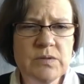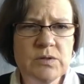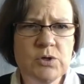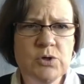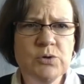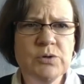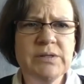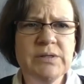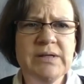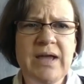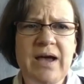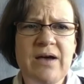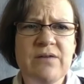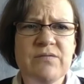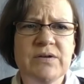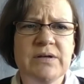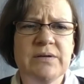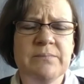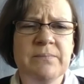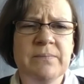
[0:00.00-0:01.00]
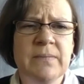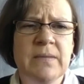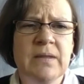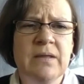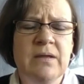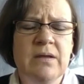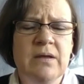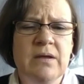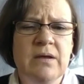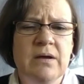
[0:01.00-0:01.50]
currently have a
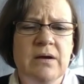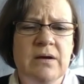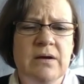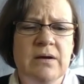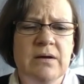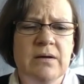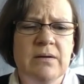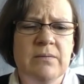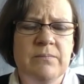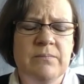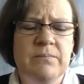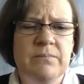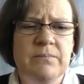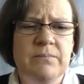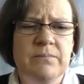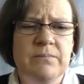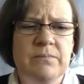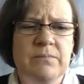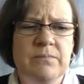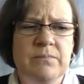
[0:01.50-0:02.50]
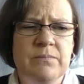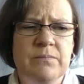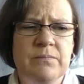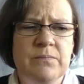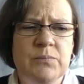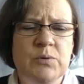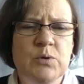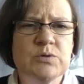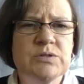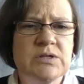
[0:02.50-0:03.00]
um,
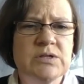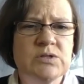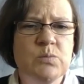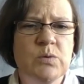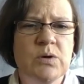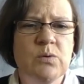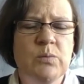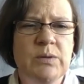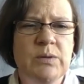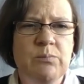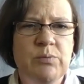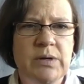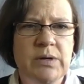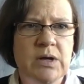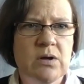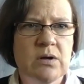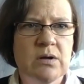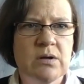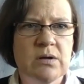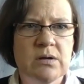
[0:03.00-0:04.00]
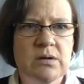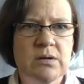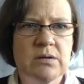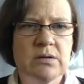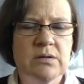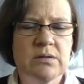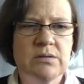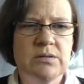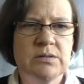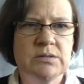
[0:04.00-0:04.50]
process where we bring
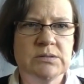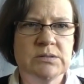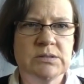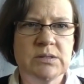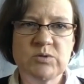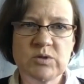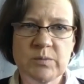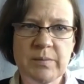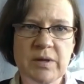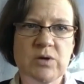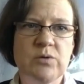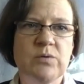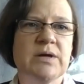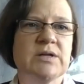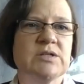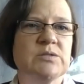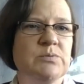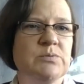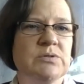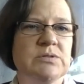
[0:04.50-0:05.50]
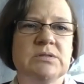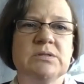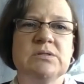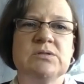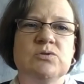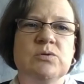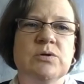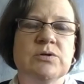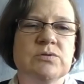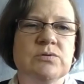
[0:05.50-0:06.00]
the subject matter experts and
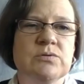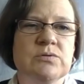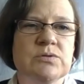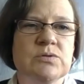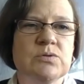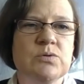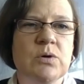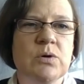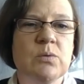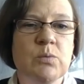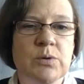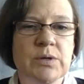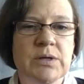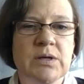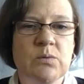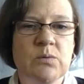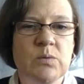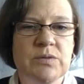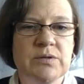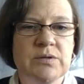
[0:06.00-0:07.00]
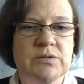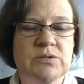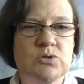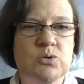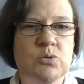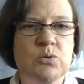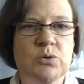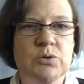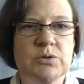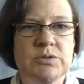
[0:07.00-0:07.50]
instructors who are working with us
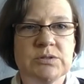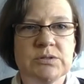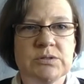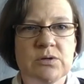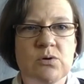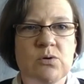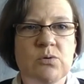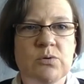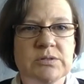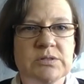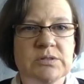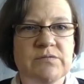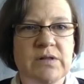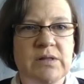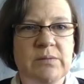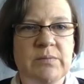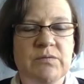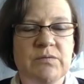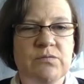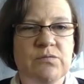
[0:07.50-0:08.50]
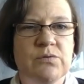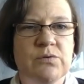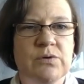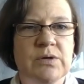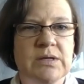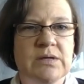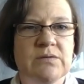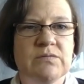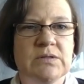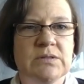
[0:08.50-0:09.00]
towards a course development for a
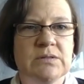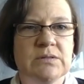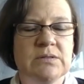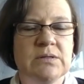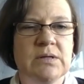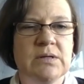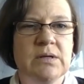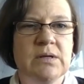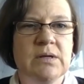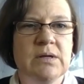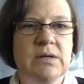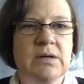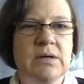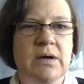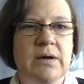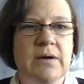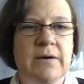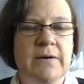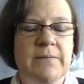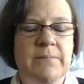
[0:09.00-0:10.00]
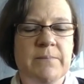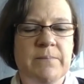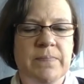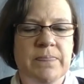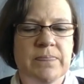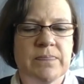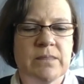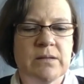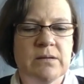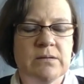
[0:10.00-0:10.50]
given
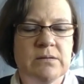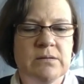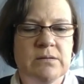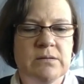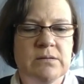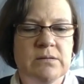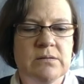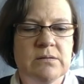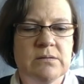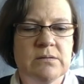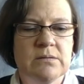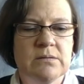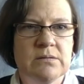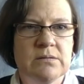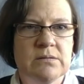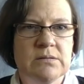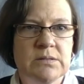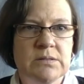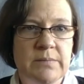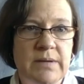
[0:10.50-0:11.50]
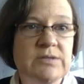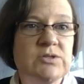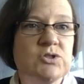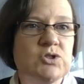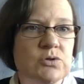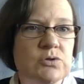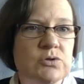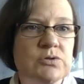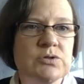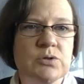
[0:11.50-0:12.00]
um,
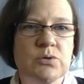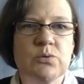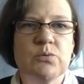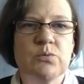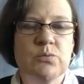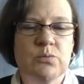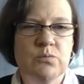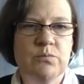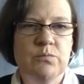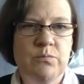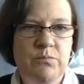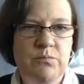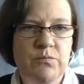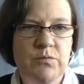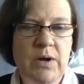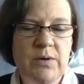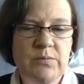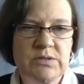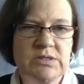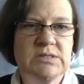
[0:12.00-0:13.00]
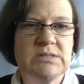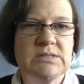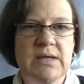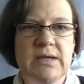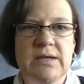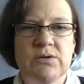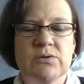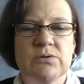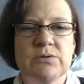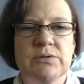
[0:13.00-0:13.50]
semester. So I was
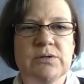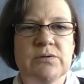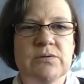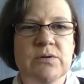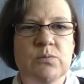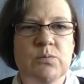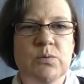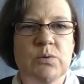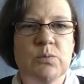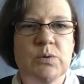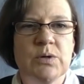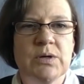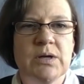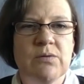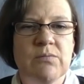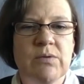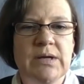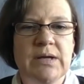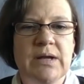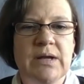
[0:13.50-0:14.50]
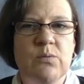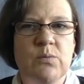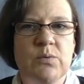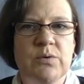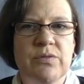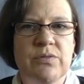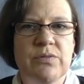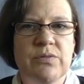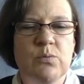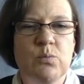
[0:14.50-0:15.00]
saying earlier that we're working right now
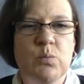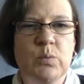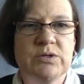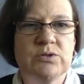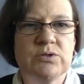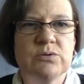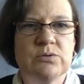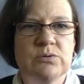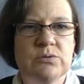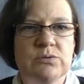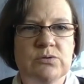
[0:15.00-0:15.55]
with the winter